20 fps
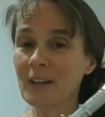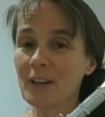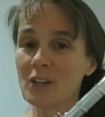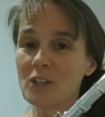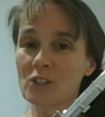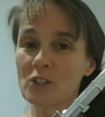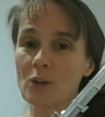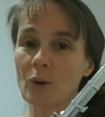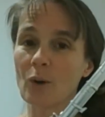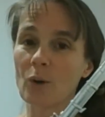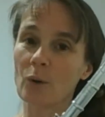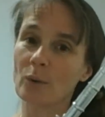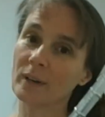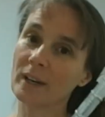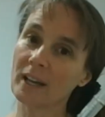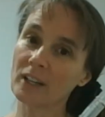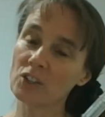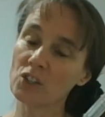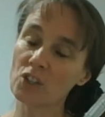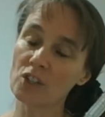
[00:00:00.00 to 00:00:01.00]
So
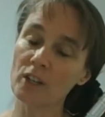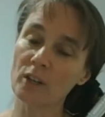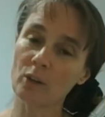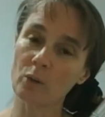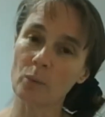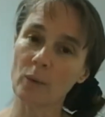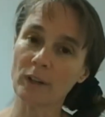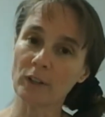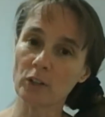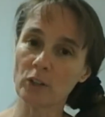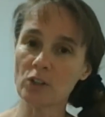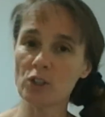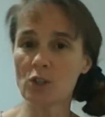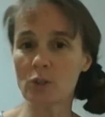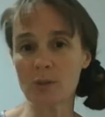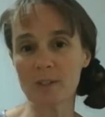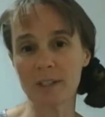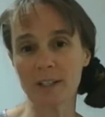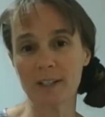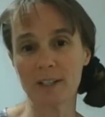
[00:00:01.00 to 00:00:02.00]
next year when you're
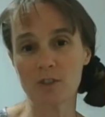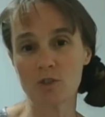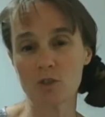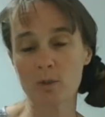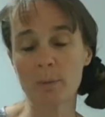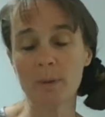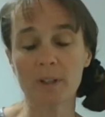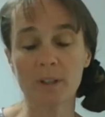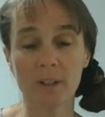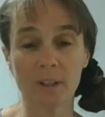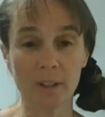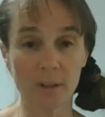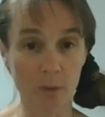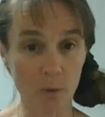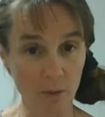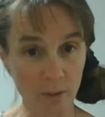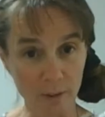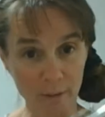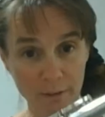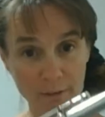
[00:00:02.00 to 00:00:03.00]
choosing an instrument,
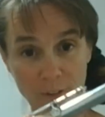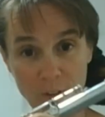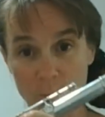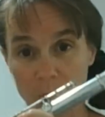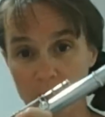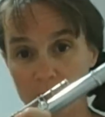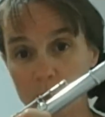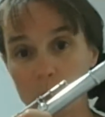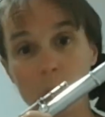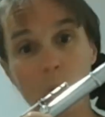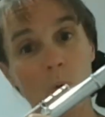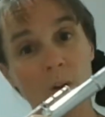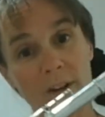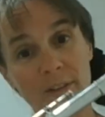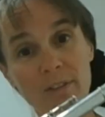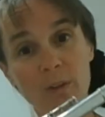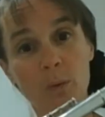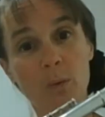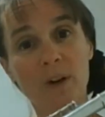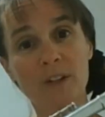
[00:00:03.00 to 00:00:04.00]
the flute is one
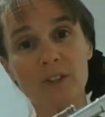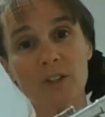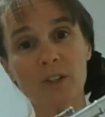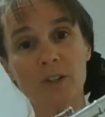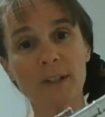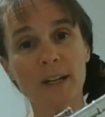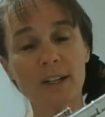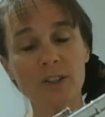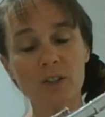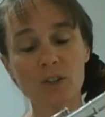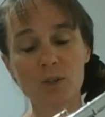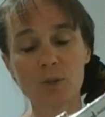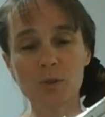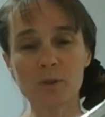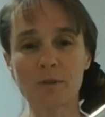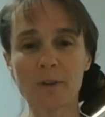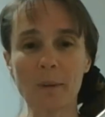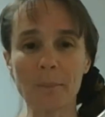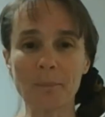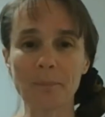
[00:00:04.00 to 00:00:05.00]
of the ones you'll get to
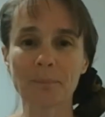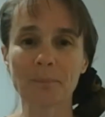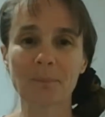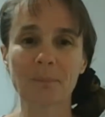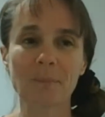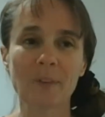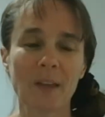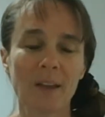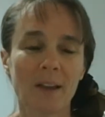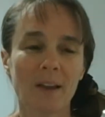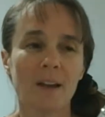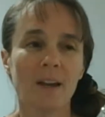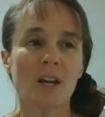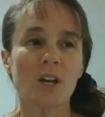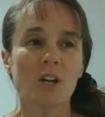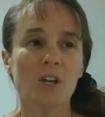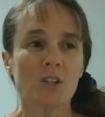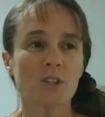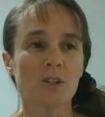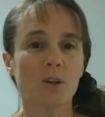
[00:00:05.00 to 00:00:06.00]
choose from.
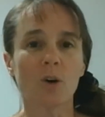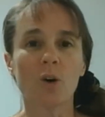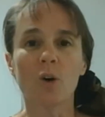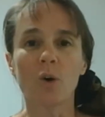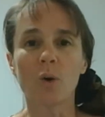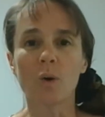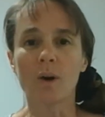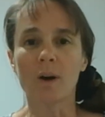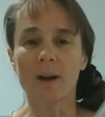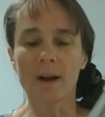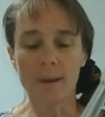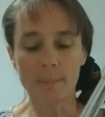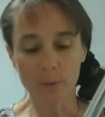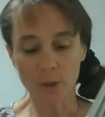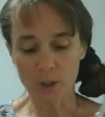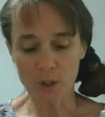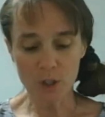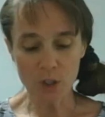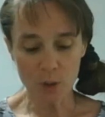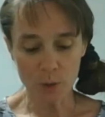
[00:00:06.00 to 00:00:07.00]
So I'm
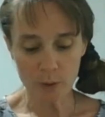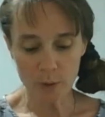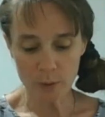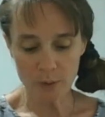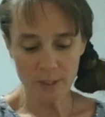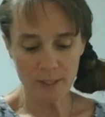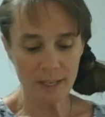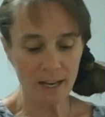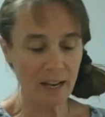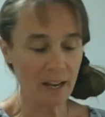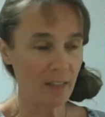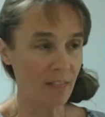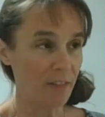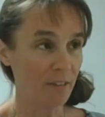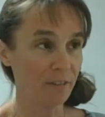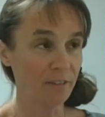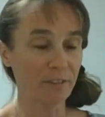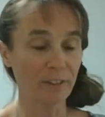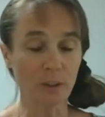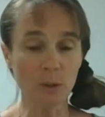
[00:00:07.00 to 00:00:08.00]
going to show you today the
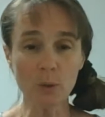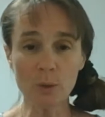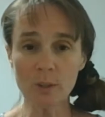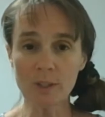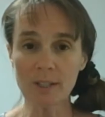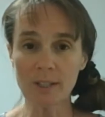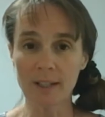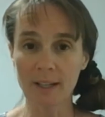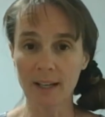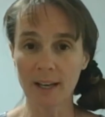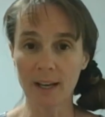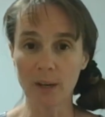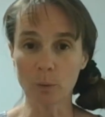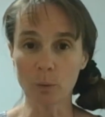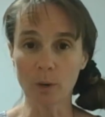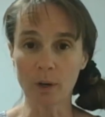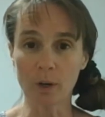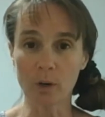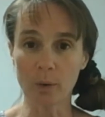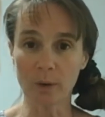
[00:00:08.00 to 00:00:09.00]
flute, and
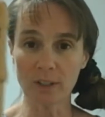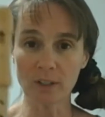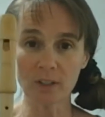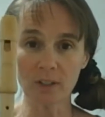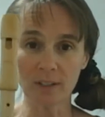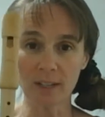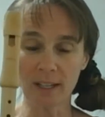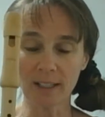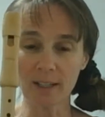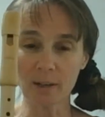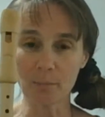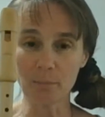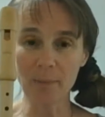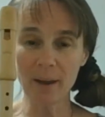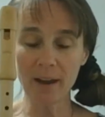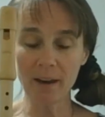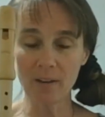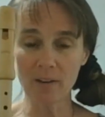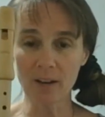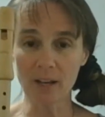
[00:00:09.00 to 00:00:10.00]
we're going to then
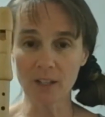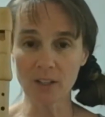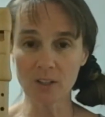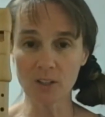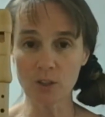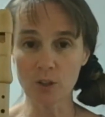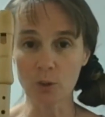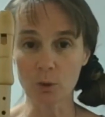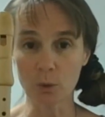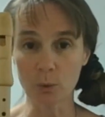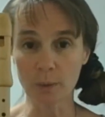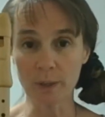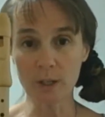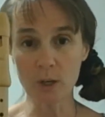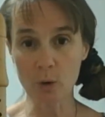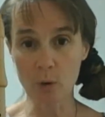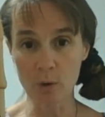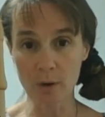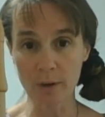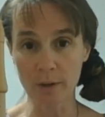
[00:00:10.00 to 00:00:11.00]
compare it to a
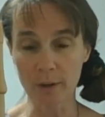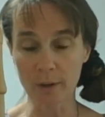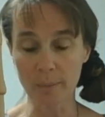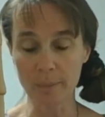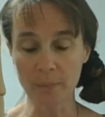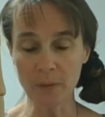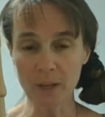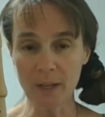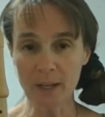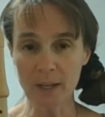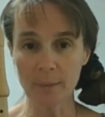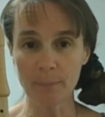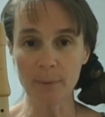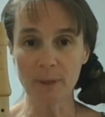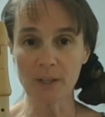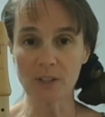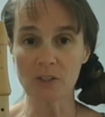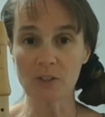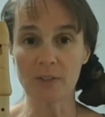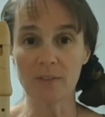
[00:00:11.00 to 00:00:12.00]
recorder,
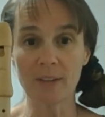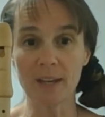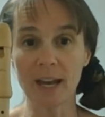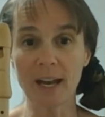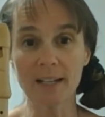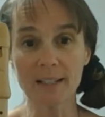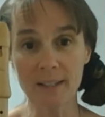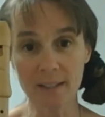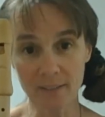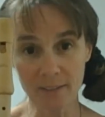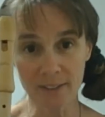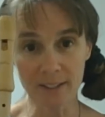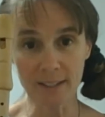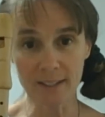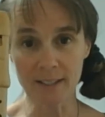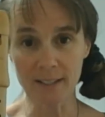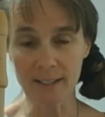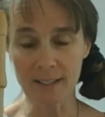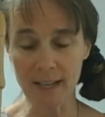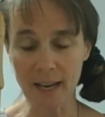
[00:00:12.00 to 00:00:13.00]
because in the activity
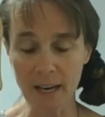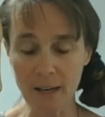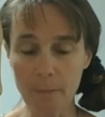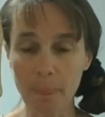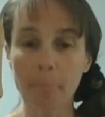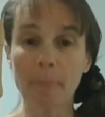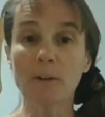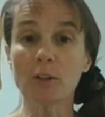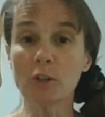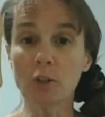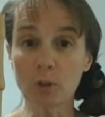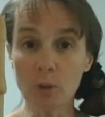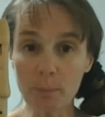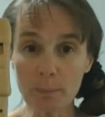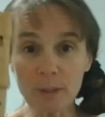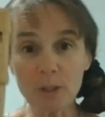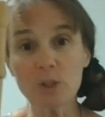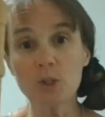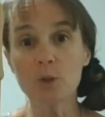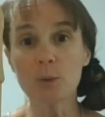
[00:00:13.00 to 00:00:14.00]
today, you'll
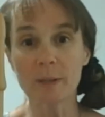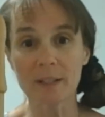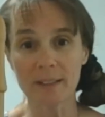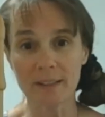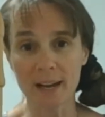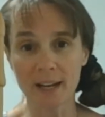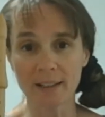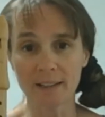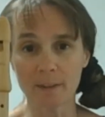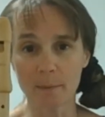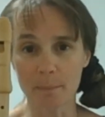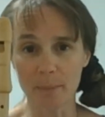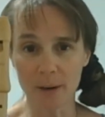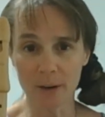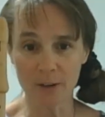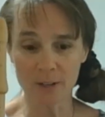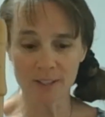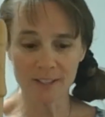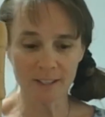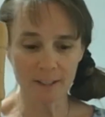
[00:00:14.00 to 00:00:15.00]
be doing that
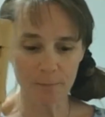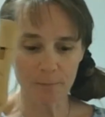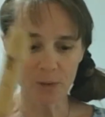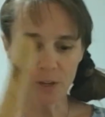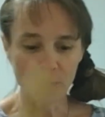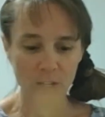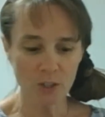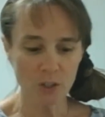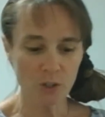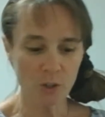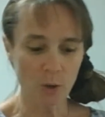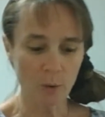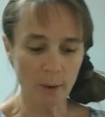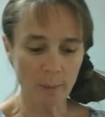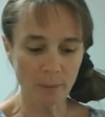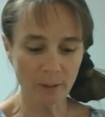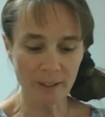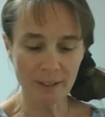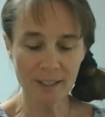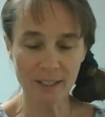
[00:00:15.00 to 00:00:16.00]
comparison. So
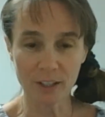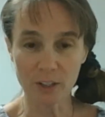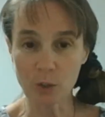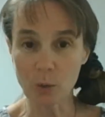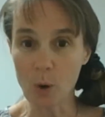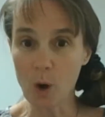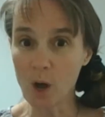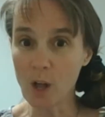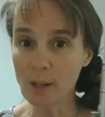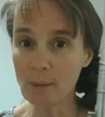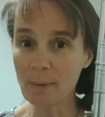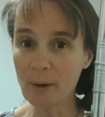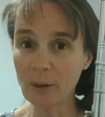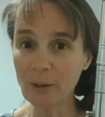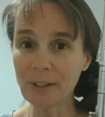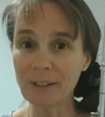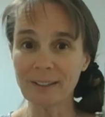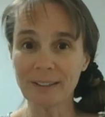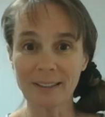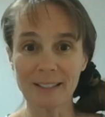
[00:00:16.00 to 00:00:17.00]
I'm going to tell you all about
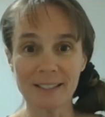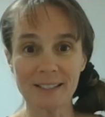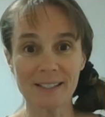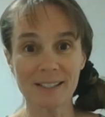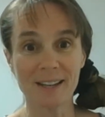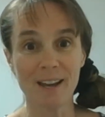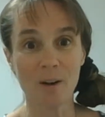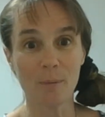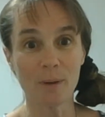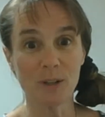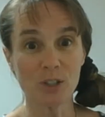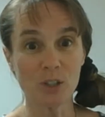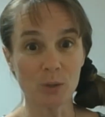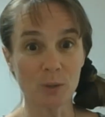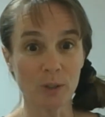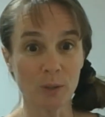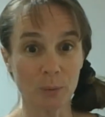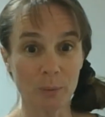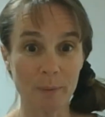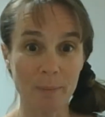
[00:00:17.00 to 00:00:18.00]
it, and let's see how much you
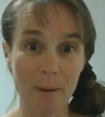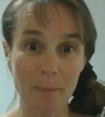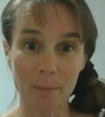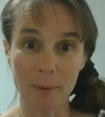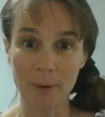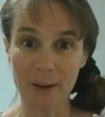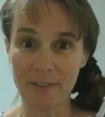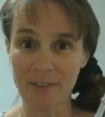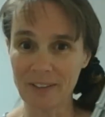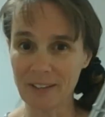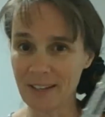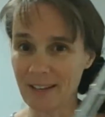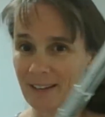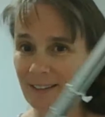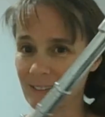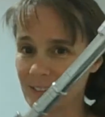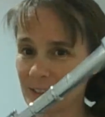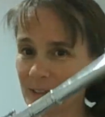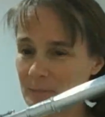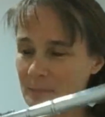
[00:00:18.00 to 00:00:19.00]
can remember at the end.
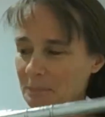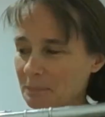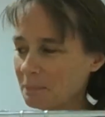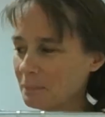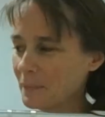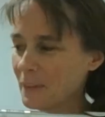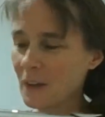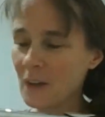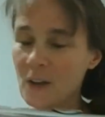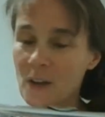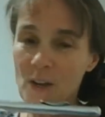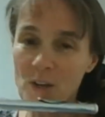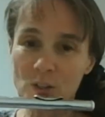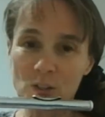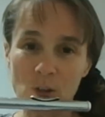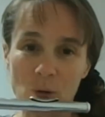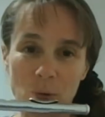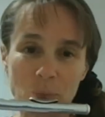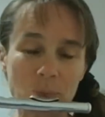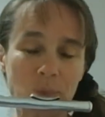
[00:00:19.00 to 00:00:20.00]

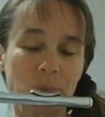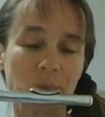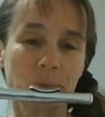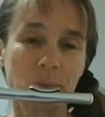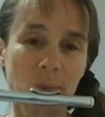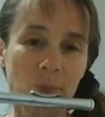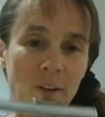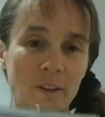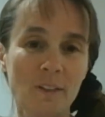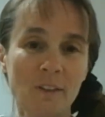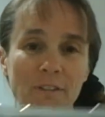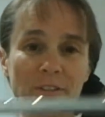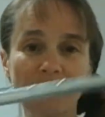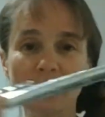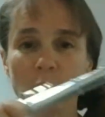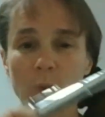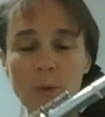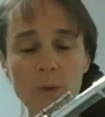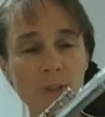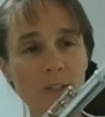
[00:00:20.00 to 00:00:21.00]
So the
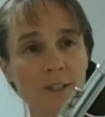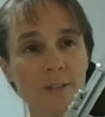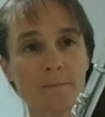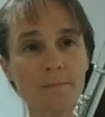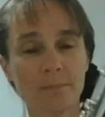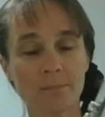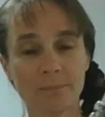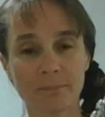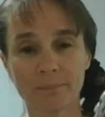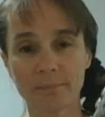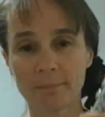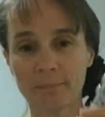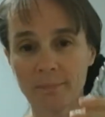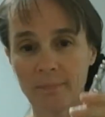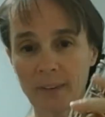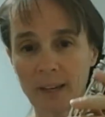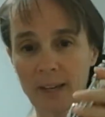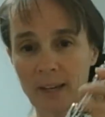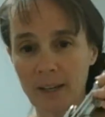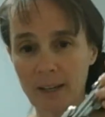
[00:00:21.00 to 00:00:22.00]
flute
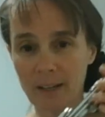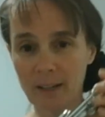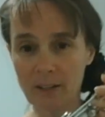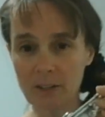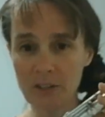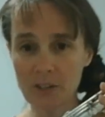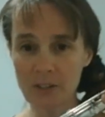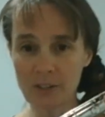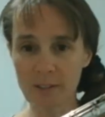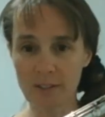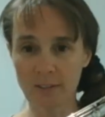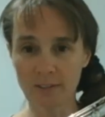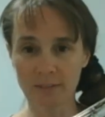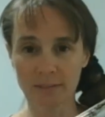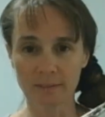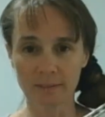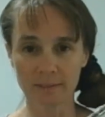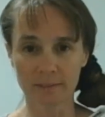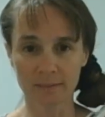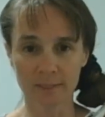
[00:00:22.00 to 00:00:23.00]
is
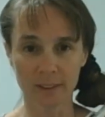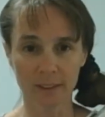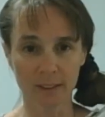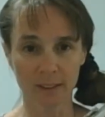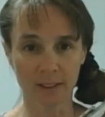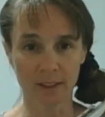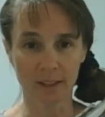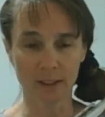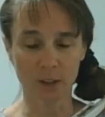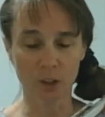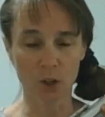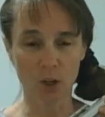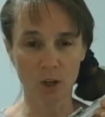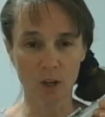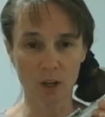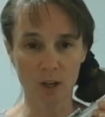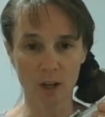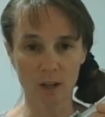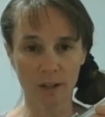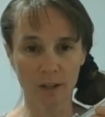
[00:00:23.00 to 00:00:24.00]
a
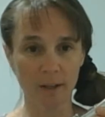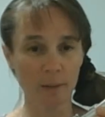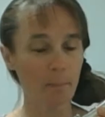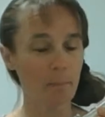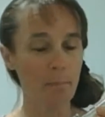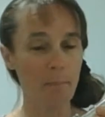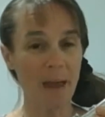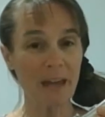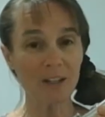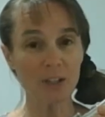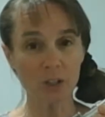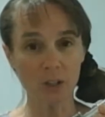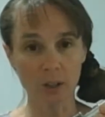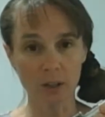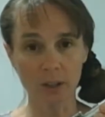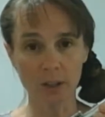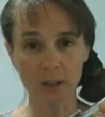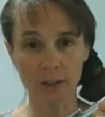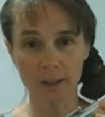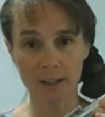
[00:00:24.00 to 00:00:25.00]
long
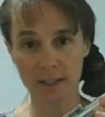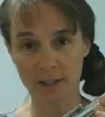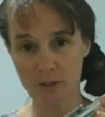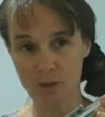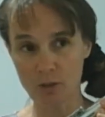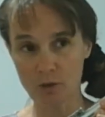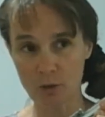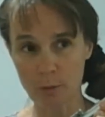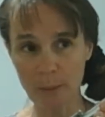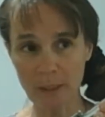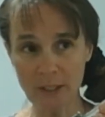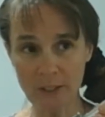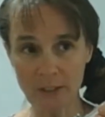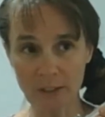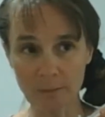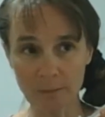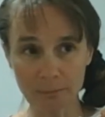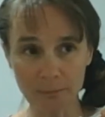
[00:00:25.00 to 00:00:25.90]
metal instrument.